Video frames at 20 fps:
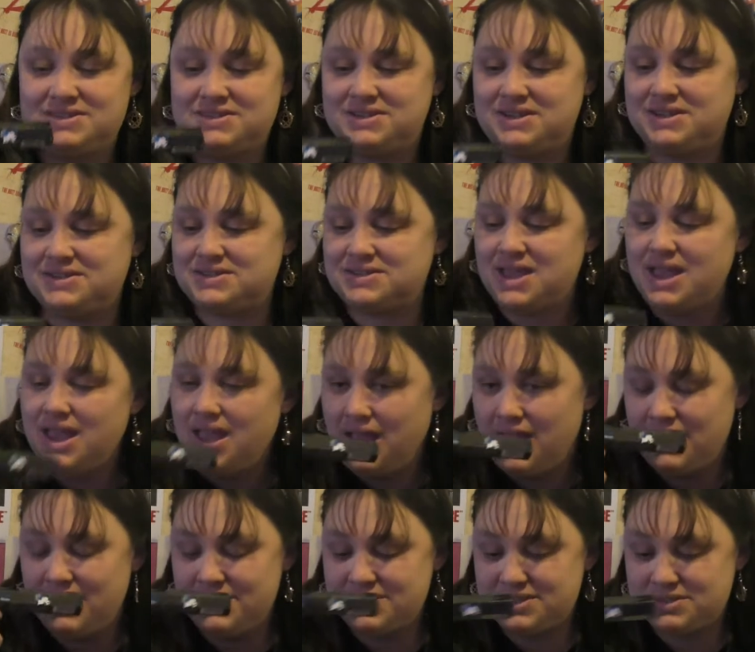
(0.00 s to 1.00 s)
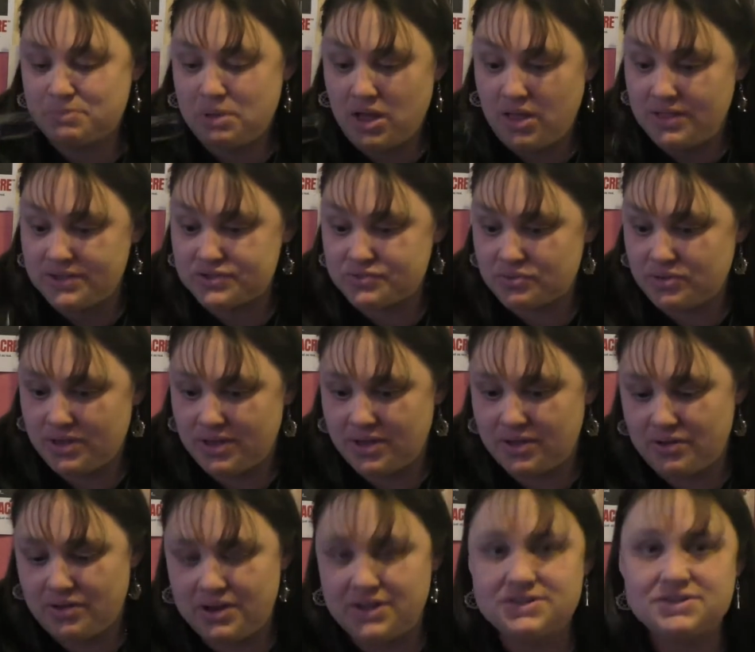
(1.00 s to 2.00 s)
sticks. And the smell is really
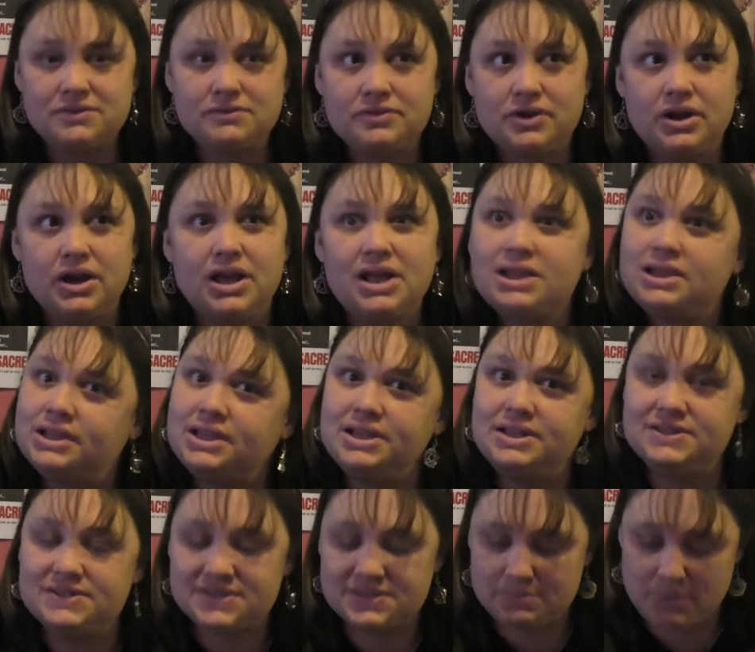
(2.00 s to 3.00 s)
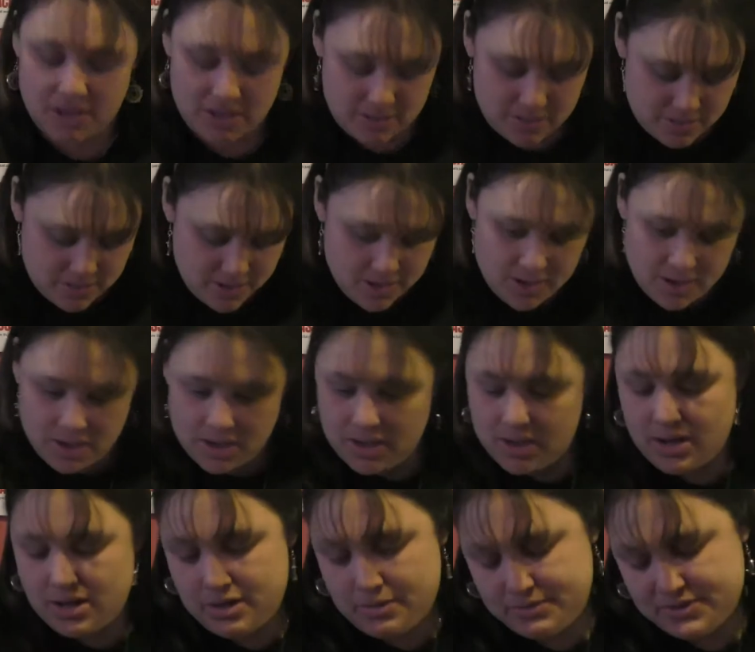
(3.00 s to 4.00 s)
good. It's a very clean smell.
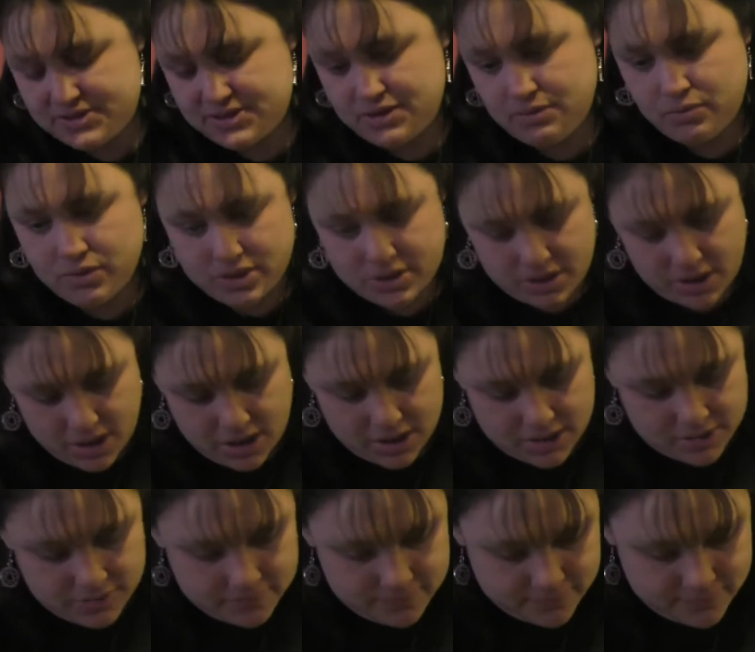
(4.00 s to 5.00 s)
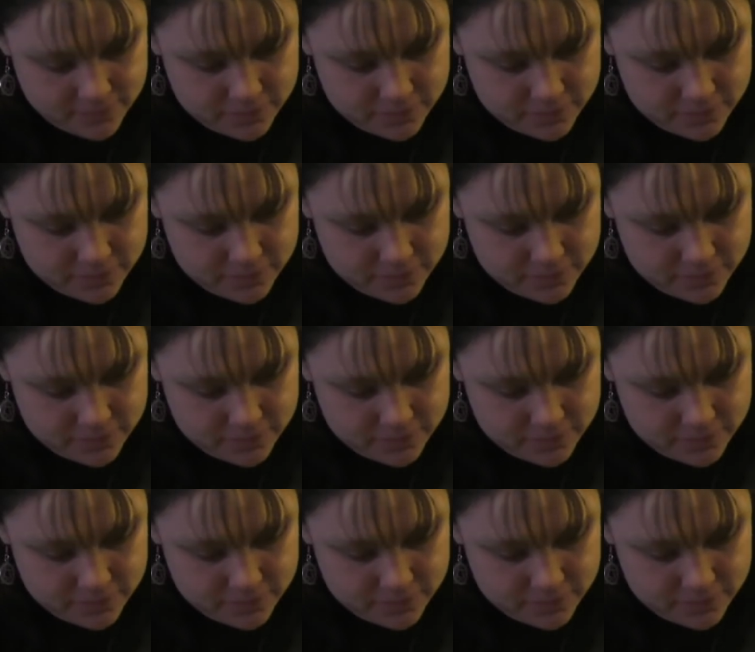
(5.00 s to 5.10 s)
Let me see what kind of,